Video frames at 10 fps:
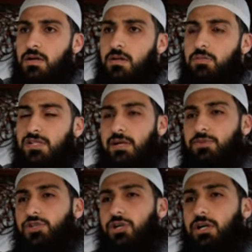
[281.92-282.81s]
Because I'm
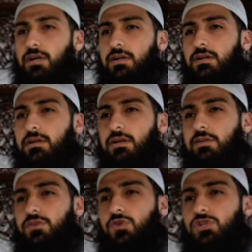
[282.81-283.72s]
sure
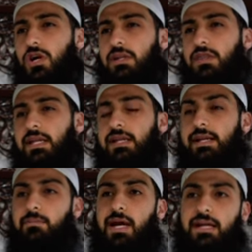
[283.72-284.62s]
if you start
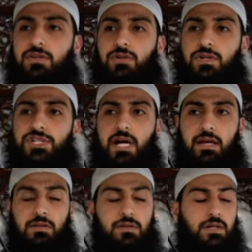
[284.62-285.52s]
thinking back to your
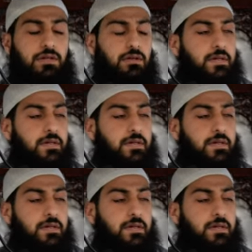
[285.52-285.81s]
childhood,